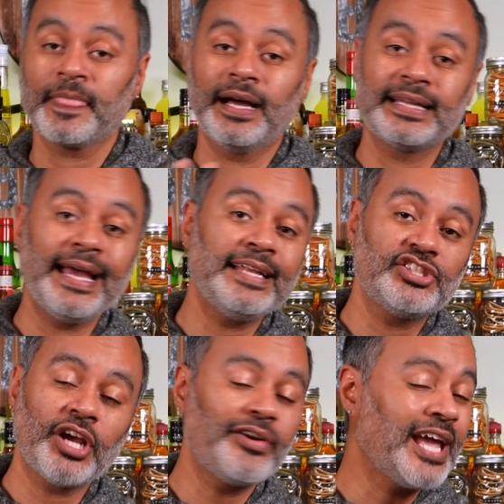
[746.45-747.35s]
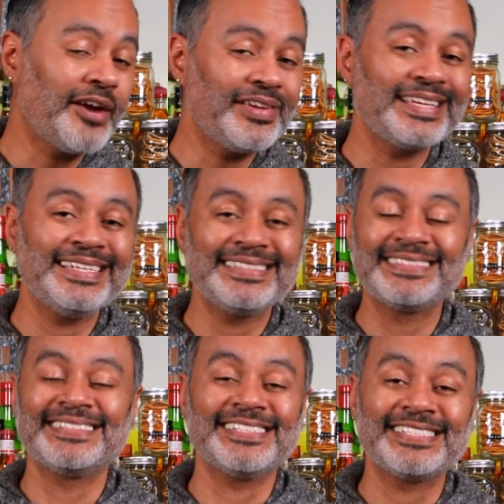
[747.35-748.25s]
Again, Cherry Heering is
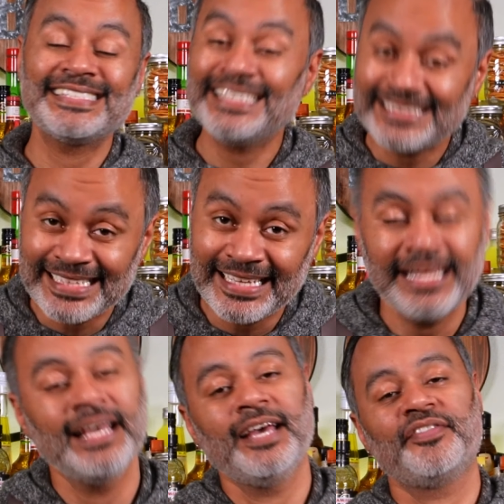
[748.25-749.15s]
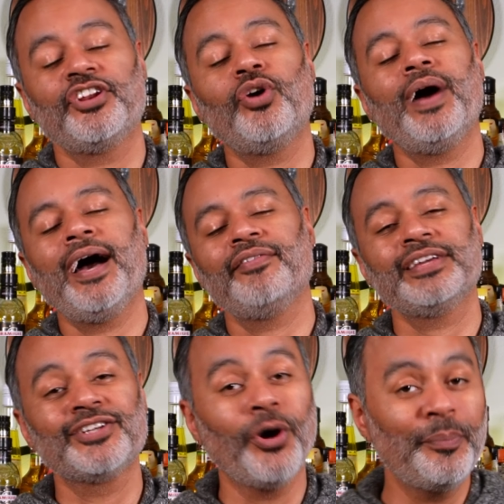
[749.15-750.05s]
the shiznit. If you don't have
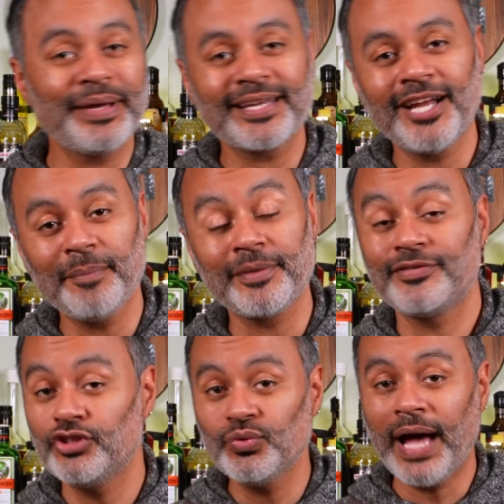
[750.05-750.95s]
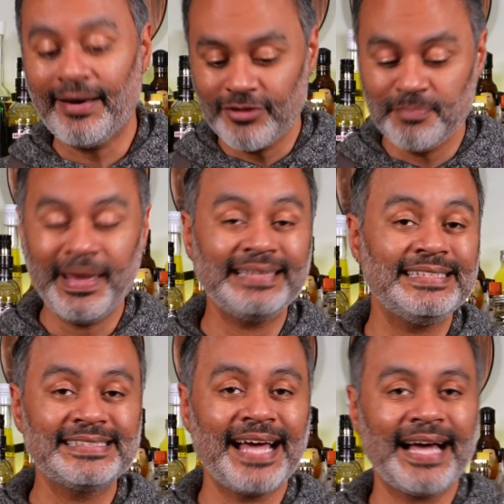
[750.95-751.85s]
it, go pick it up. If you do have it, make
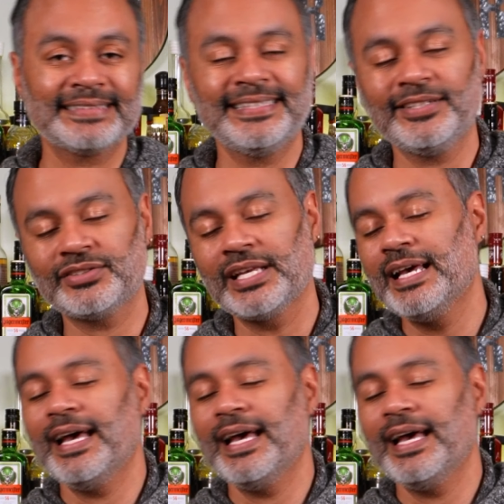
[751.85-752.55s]
these cocktails.